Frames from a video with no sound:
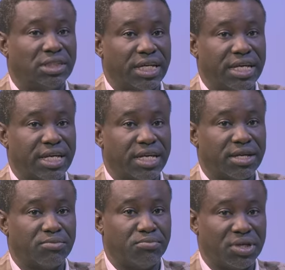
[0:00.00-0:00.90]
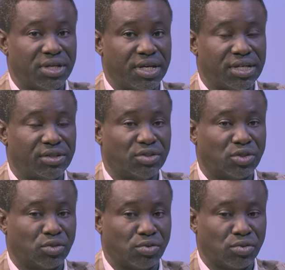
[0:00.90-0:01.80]
they begin
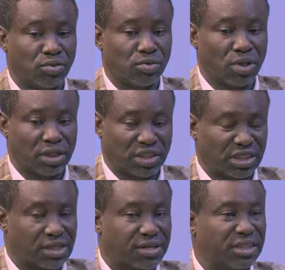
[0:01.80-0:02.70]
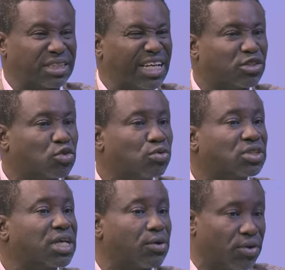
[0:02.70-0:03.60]
to uh, secrete
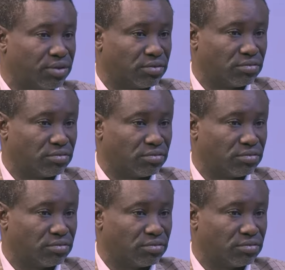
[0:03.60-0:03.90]
testosterone.